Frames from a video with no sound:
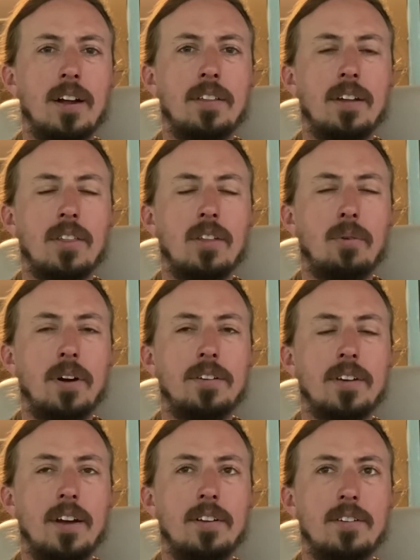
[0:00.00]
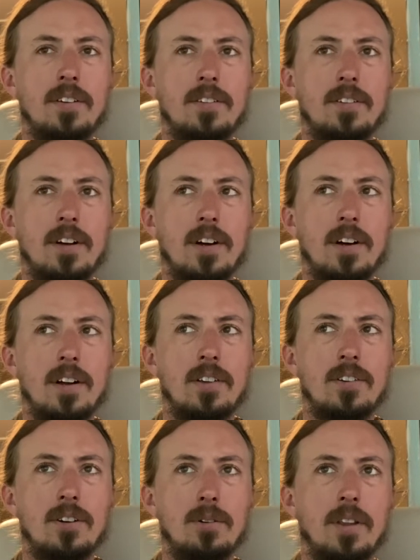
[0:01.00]
I think the wastegate's stuck,
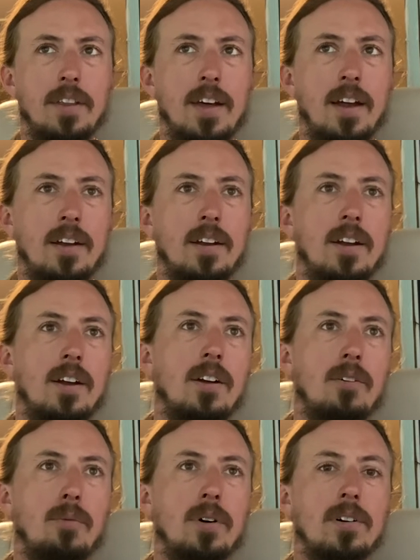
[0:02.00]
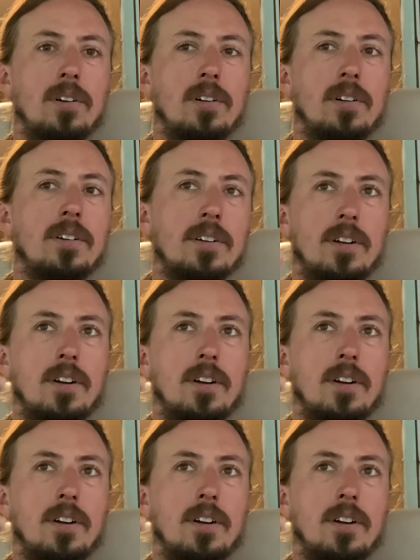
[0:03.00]
and so then that will,